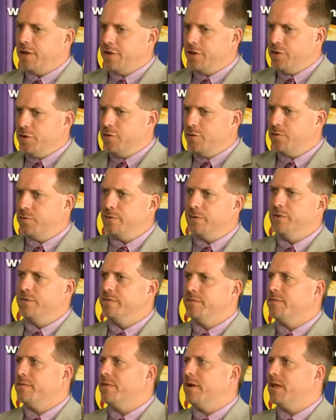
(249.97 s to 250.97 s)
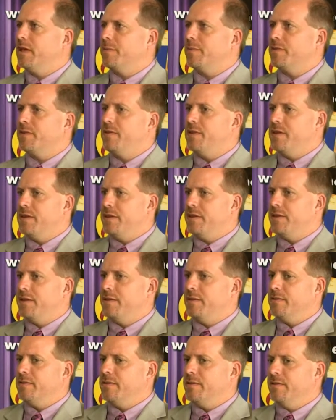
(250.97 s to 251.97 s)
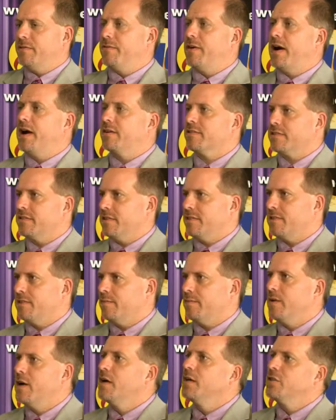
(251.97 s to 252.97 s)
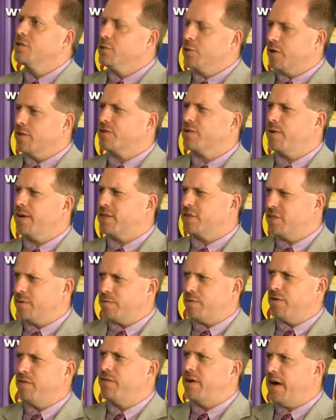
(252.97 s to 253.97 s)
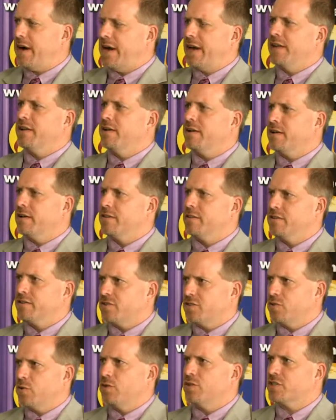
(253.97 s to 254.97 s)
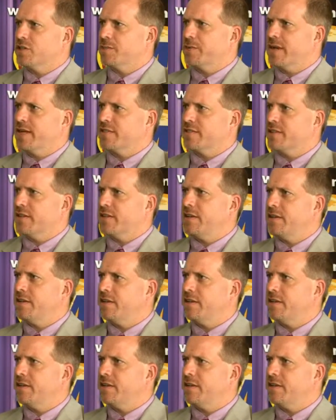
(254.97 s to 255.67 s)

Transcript: you, you've developed the, the file system, do you also actually provide the storage capacity?